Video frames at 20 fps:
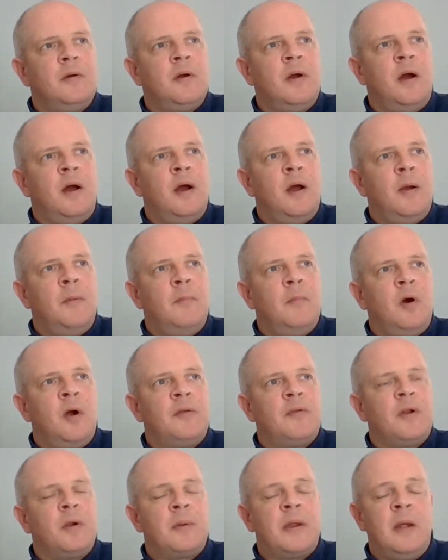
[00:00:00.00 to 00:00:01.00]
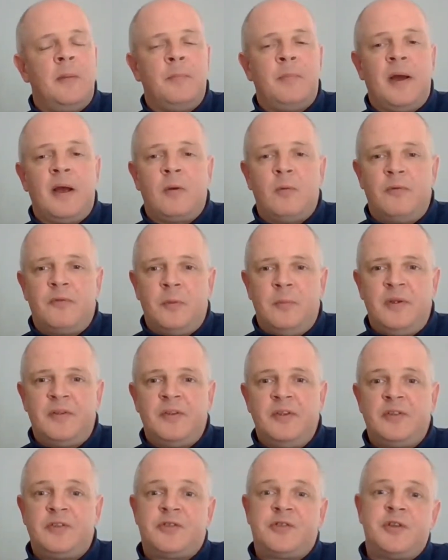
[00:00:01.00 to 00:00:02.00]
I ended up getting back with the
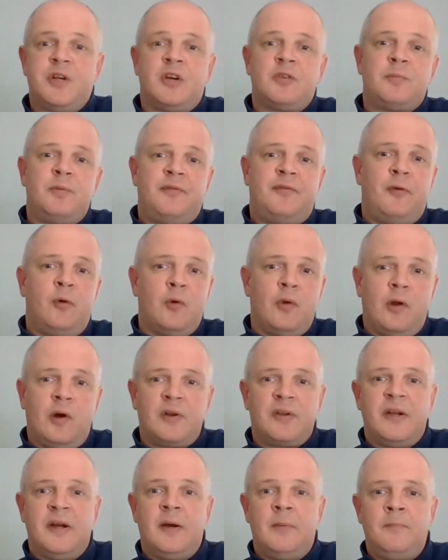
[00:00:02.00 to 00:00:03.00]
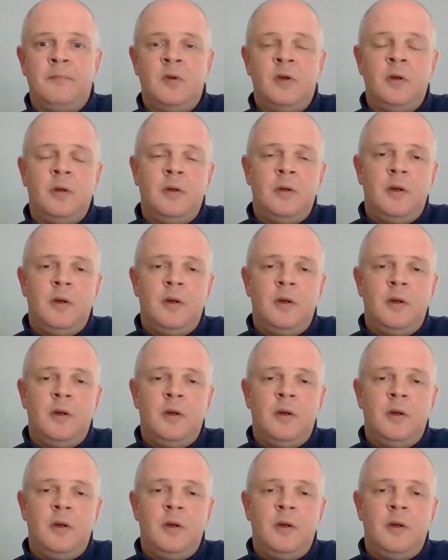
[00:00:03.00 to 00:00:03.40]
missus just before lockdown.